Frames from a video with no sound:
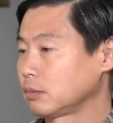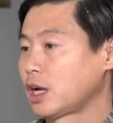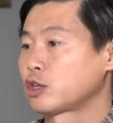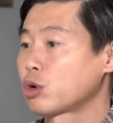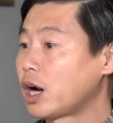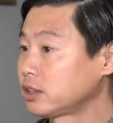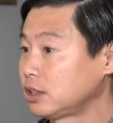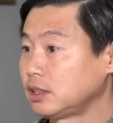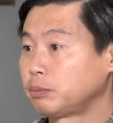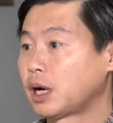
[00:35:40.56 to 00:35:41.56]

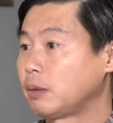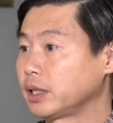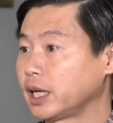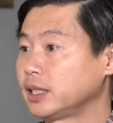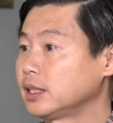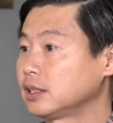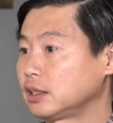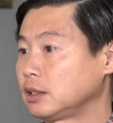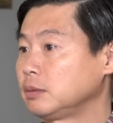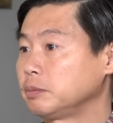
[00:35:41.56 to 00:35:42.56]
atrocity propaganda
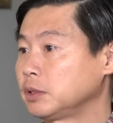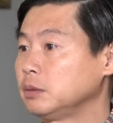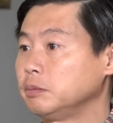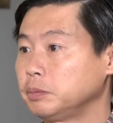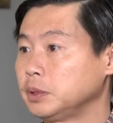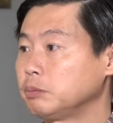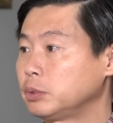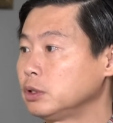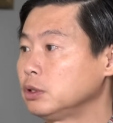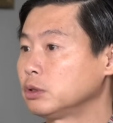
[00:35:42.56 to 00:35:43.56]
being
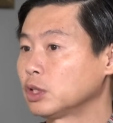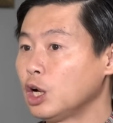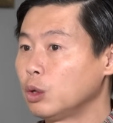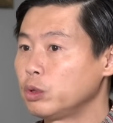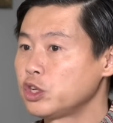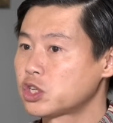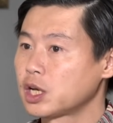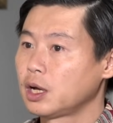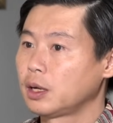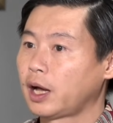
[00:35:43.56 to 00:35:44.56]
produced, which
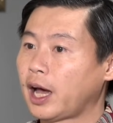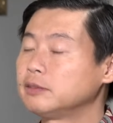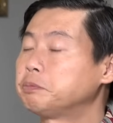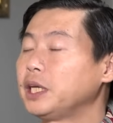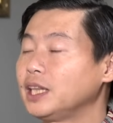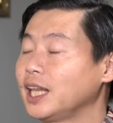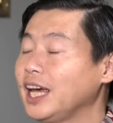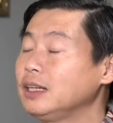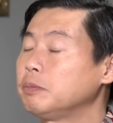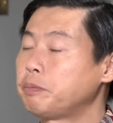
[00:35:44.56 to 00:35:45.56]
has been
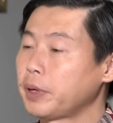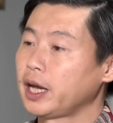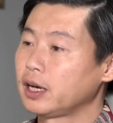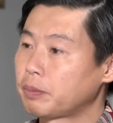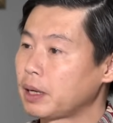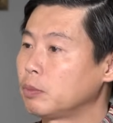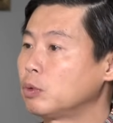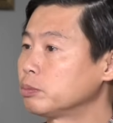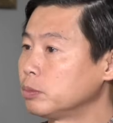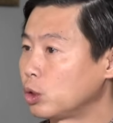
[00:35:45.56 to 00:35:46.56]
laid bare by
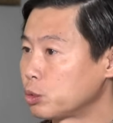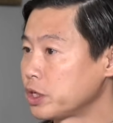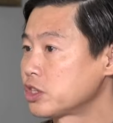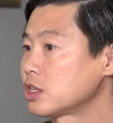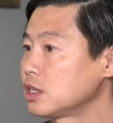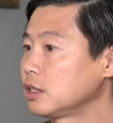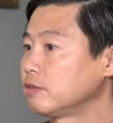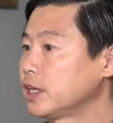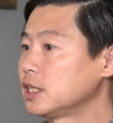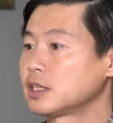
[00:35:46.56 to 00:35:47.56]
more recent
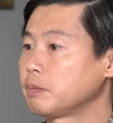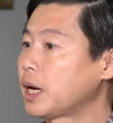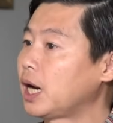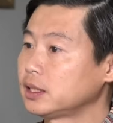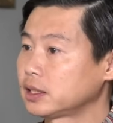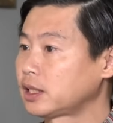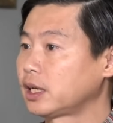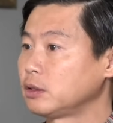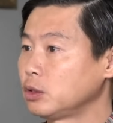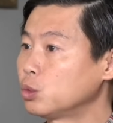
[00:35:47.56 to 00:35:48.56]
events in
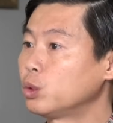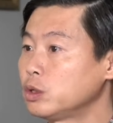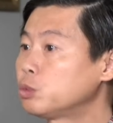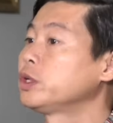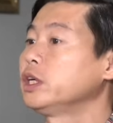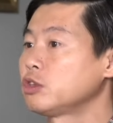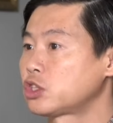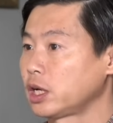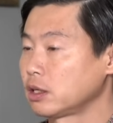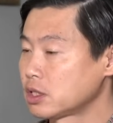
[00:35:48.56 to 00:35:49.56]
Palestine. When real
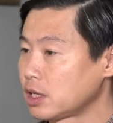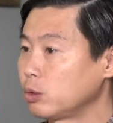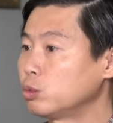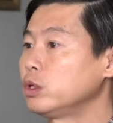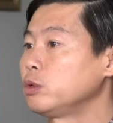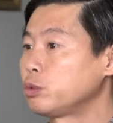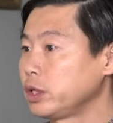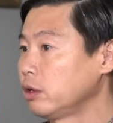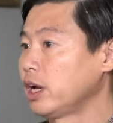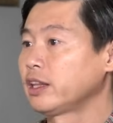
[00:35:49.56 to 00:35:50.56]
genocide, when
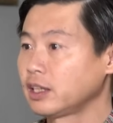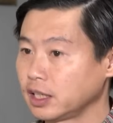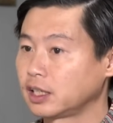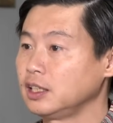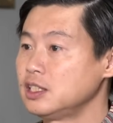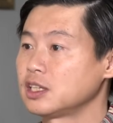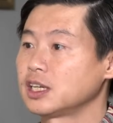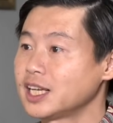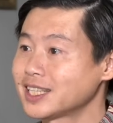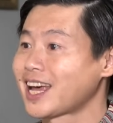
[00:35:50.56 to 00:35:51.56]
real ethnic
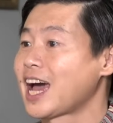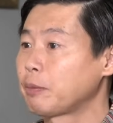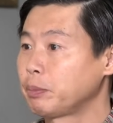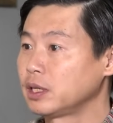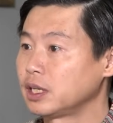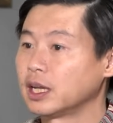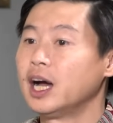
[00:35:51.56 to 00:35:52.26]
cleansing is happening